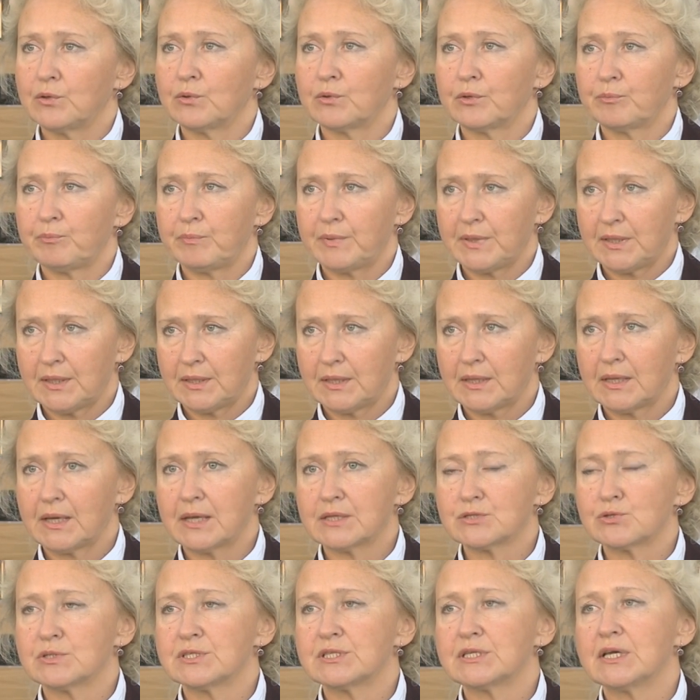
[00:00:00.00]
European
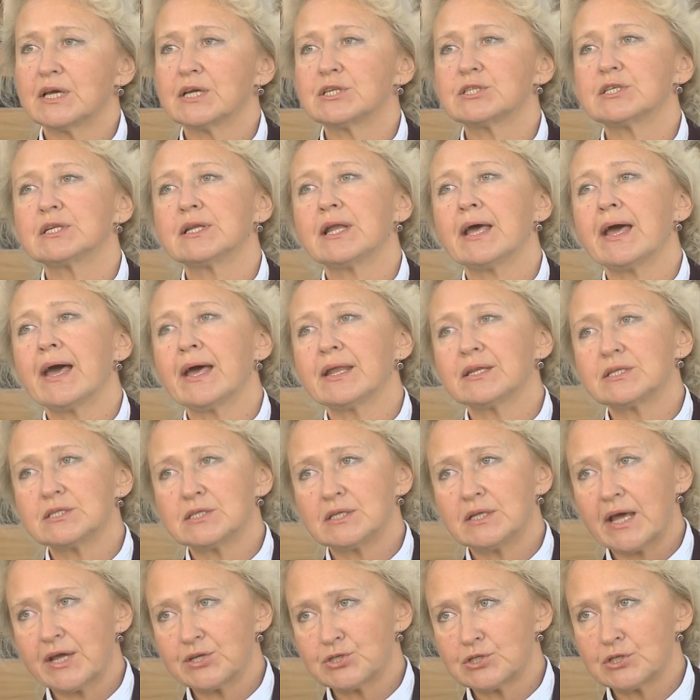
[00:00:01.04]
Association, and
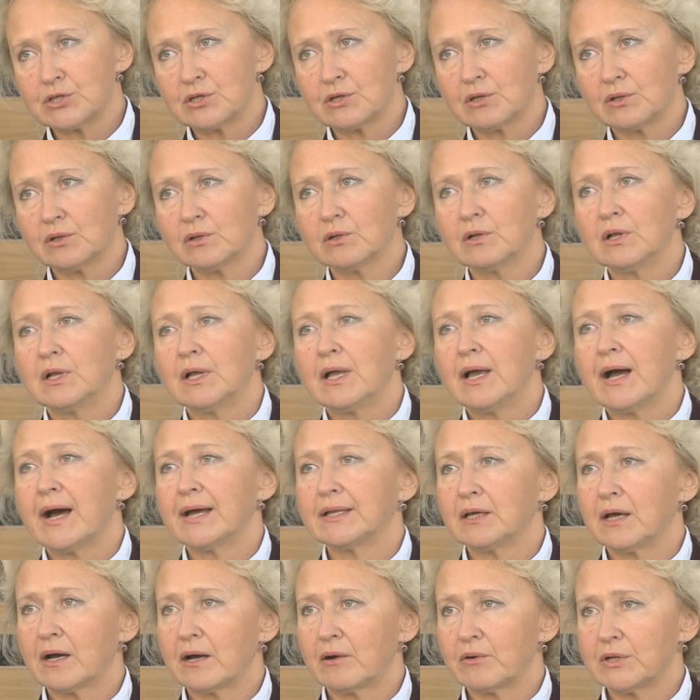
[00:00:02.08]
National
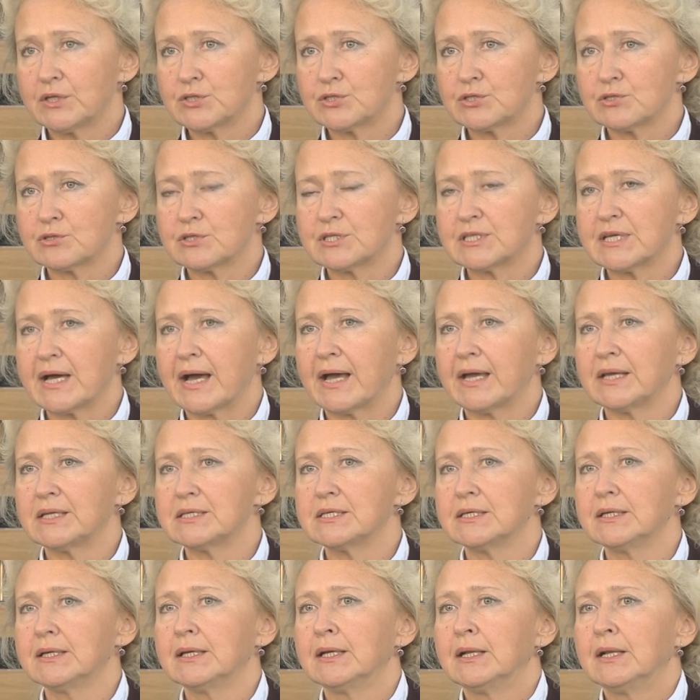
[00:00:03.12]
Hungarian
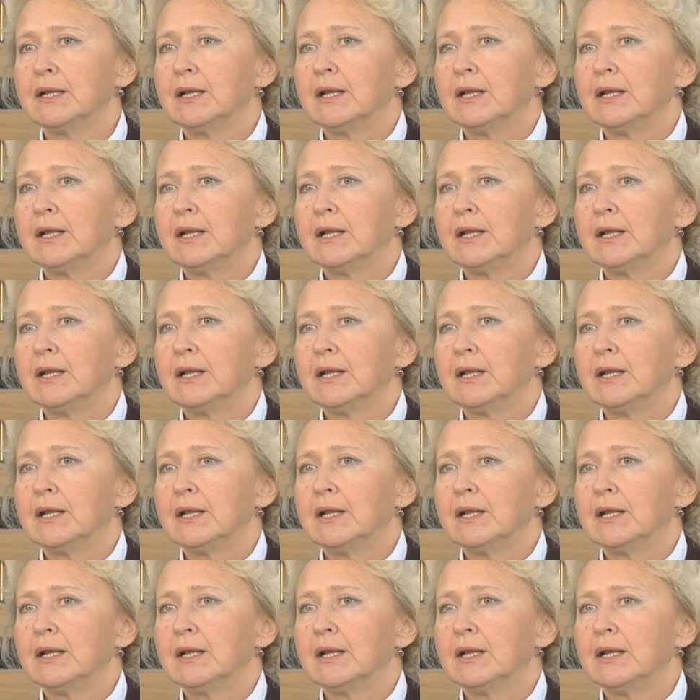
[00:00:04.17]
Society.